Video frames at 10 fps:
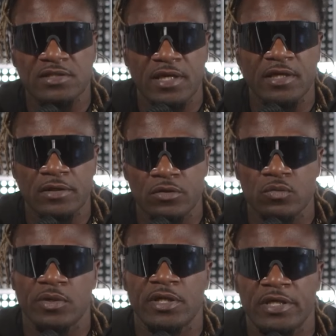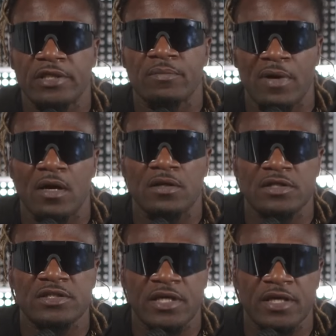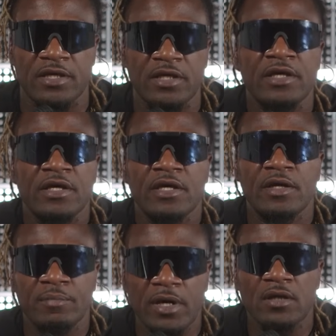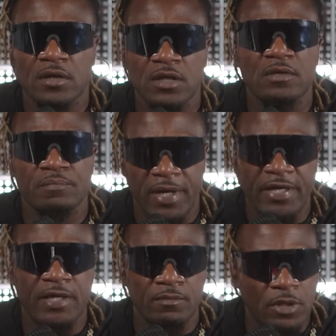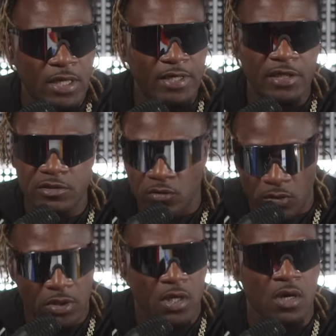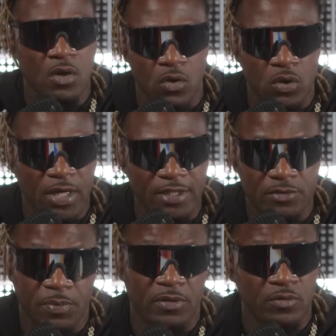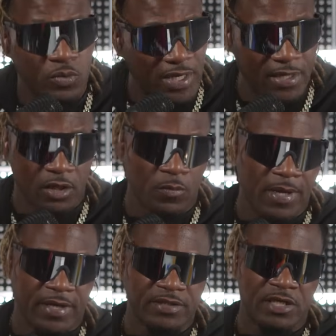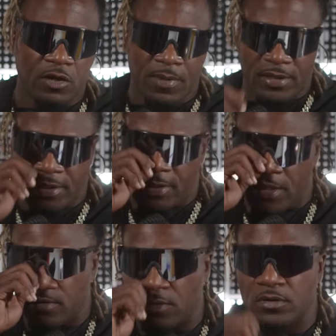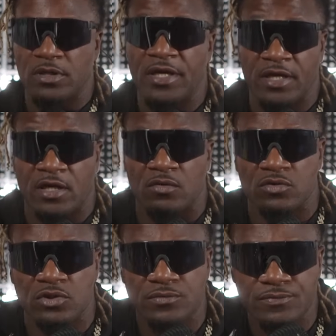that he do when he get the ball in his hand, it make look, make him look like he's doing a whole lot. But we got to go back and talk about the head coach.